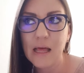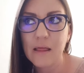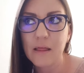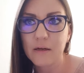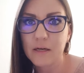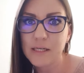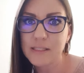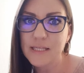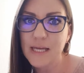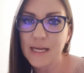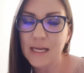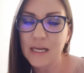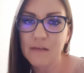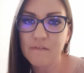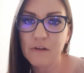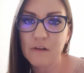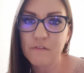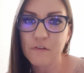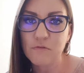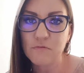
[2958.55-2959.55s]
They're going to take it
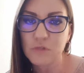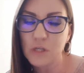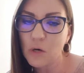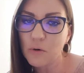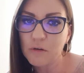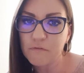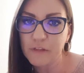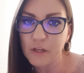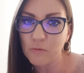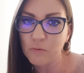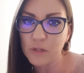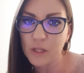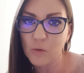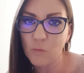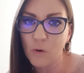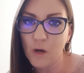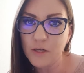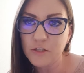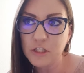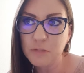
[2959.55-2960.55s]
even if you don't, if they really
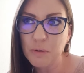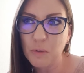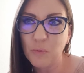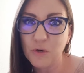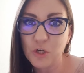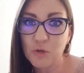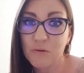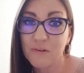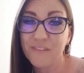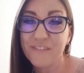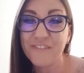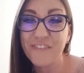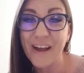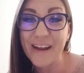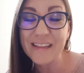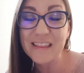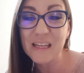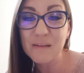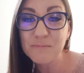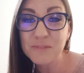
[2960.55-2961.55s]
want to, but when you
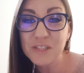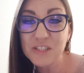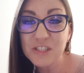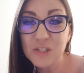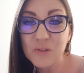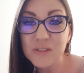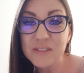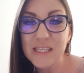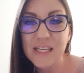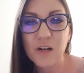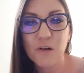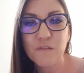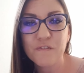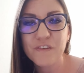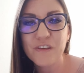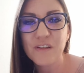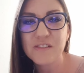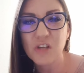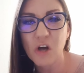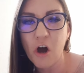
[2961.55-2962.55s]
invite them to do it, they don't
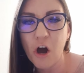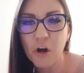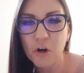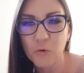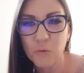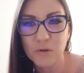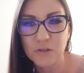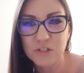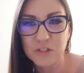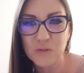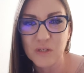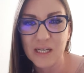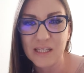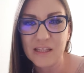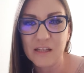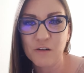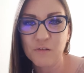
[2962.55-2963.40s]
feel as awkward doing it.